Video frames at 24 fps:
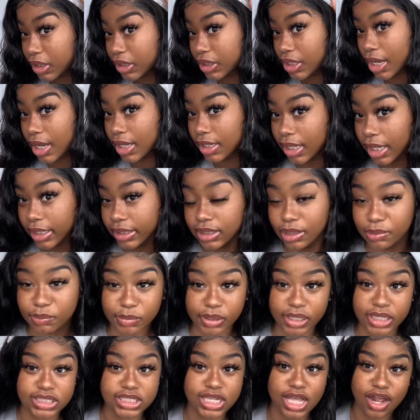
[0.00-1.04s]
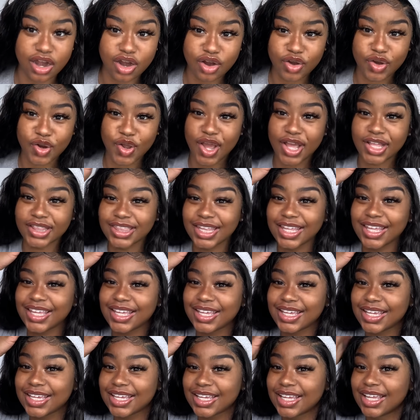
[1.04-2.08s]
do y'all like the best? I don't know. I think
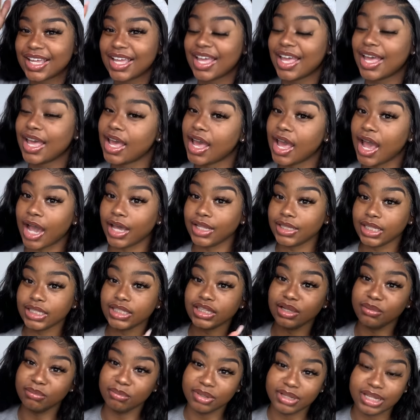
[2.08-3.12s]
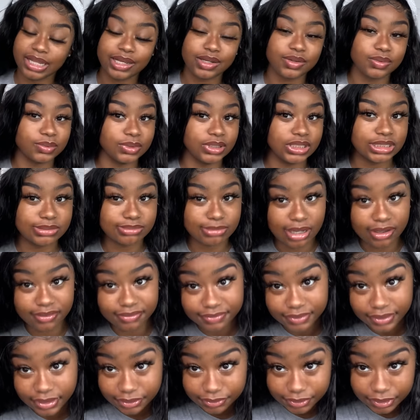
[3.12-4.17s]
the black one is my
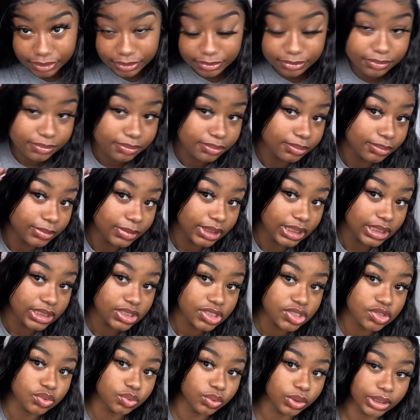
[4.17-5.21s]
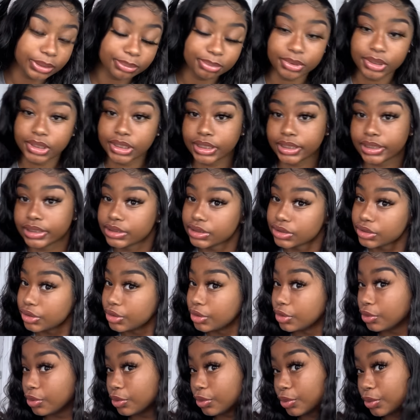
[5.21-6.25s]
favorite. This is really pretty
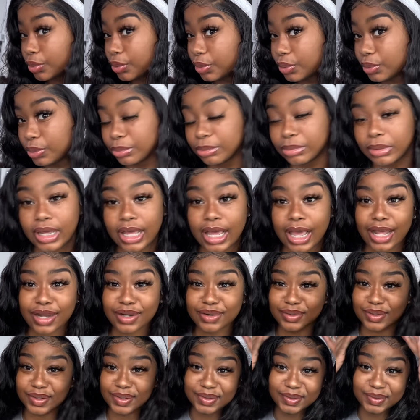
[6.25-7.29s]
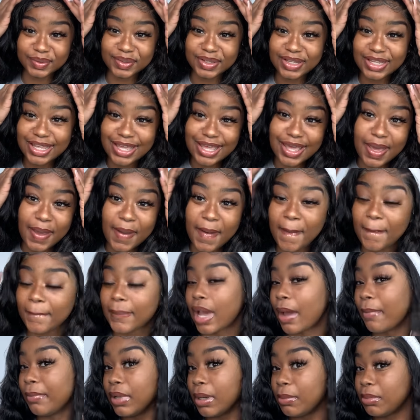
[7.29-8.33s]
too, but I don't know.
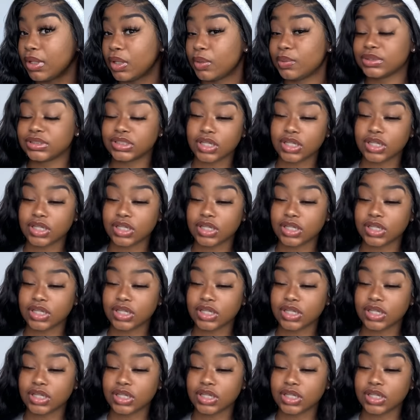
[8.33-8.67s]
Comment down below